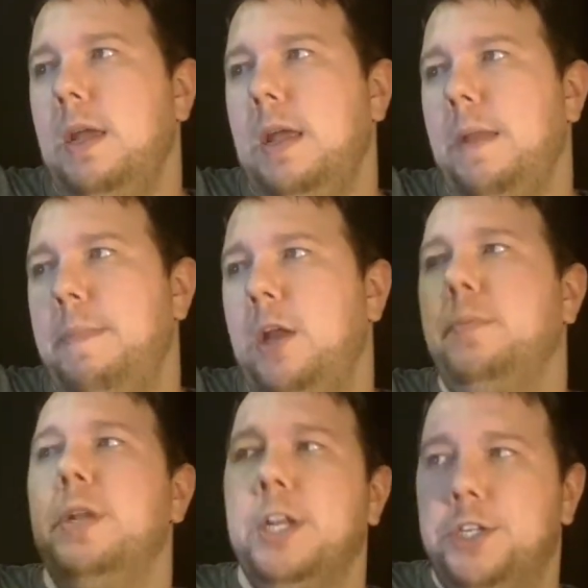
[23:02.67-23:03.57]
He had
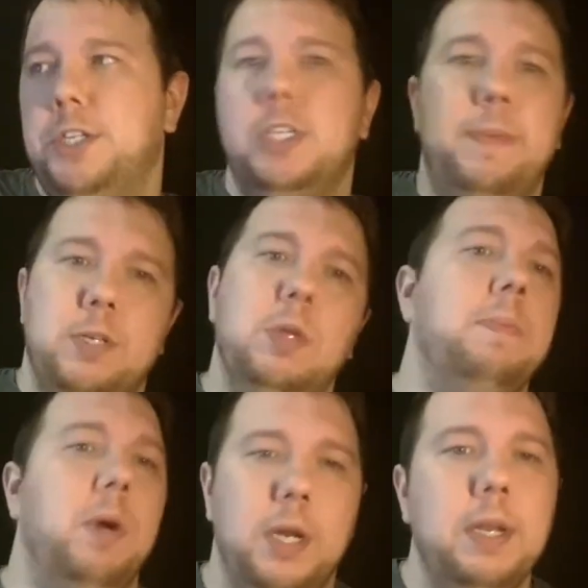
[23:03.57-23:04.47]
better munitions is the best way
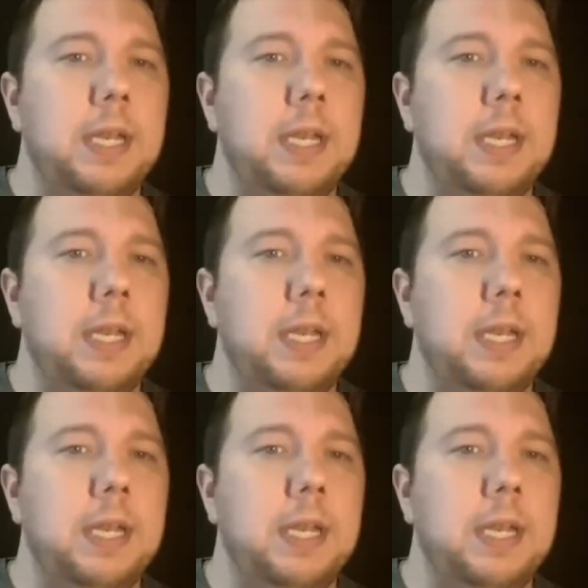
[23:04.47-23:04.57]
to put it.